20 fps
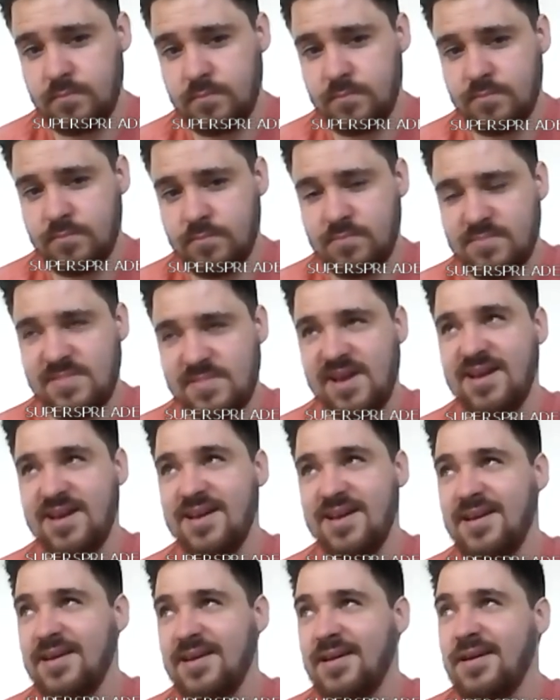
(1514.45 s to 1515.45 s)

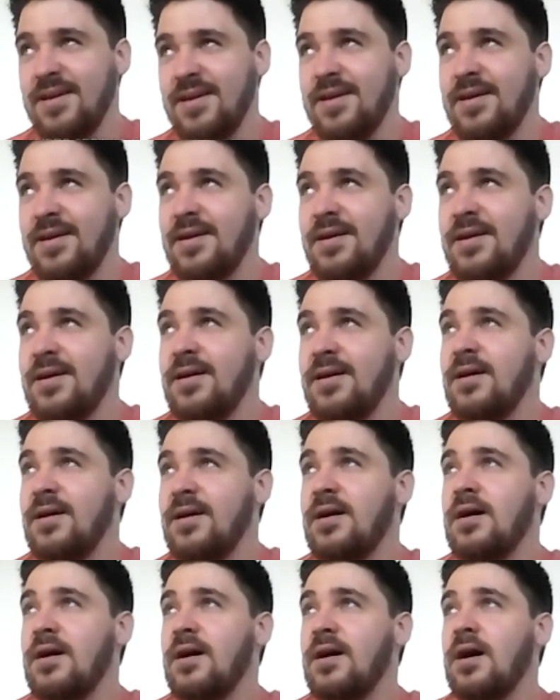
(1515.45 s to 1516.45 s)

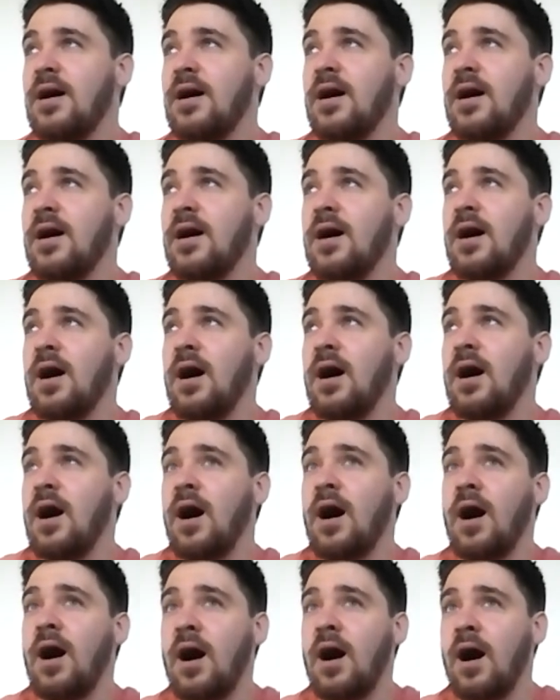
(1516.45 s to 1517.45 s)

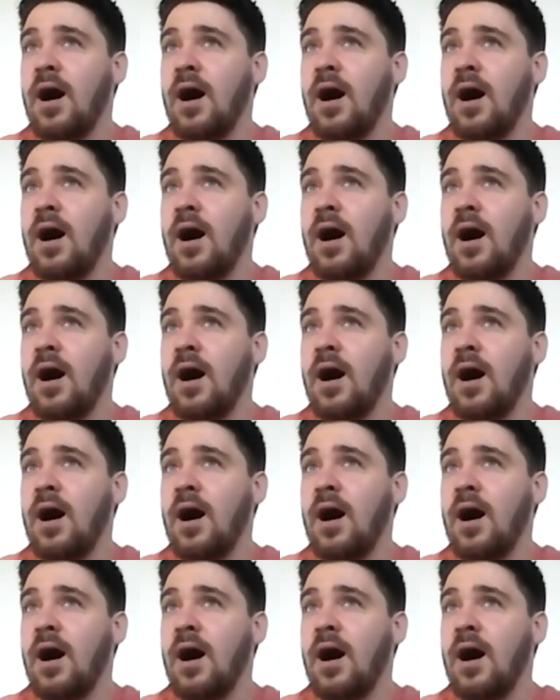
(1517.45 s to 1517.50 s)
This person isn't speaking.